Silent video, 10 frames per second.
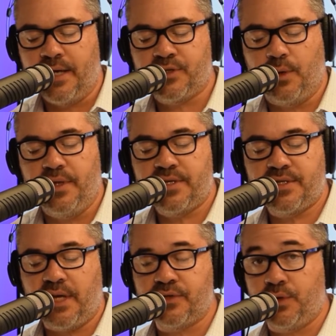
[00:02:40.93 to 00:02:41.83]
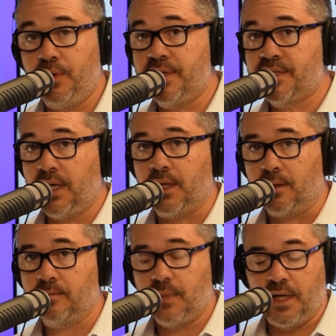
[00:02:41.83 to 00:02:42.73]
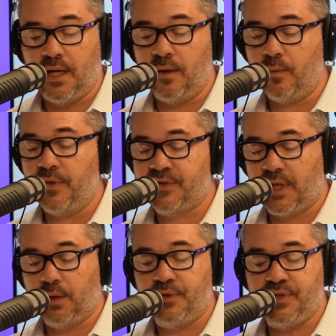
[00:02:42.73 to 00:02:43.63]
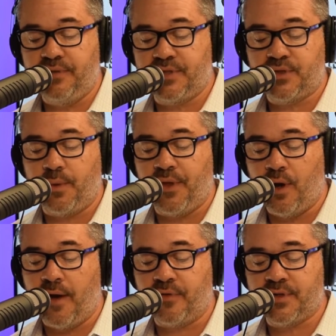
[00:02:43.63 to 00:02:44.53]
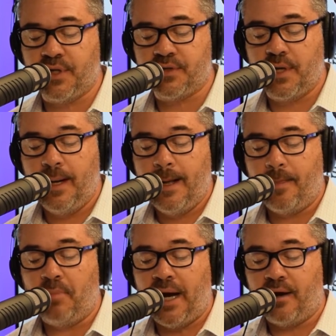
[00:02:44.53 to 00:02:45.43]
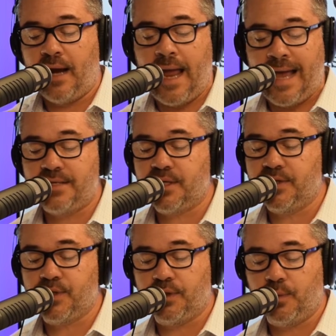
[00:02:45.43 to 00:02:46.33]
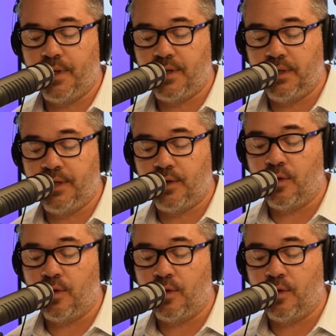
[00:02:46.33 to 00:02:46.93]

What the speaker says: So this says to the seller receives this with the offer. It says buyer has consulted with the lender